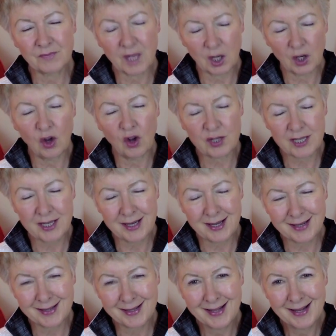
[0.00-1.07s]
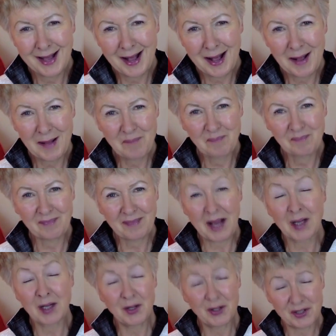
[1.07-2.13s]
a lot in it.
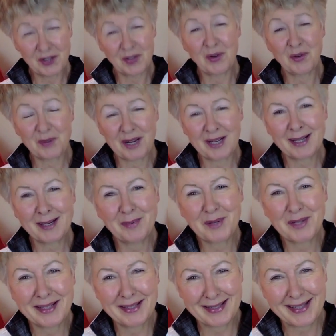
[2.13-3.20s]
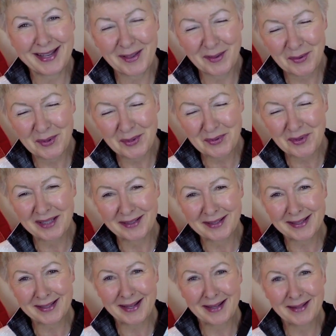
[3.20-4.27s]
I learned a lot, frankly, putting it together as well.
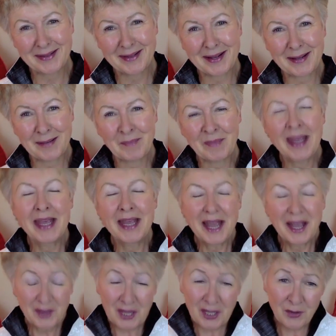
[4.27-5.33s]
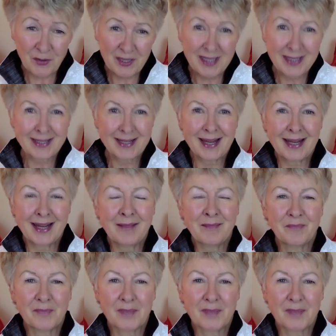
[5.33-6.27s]
So thank you for listening.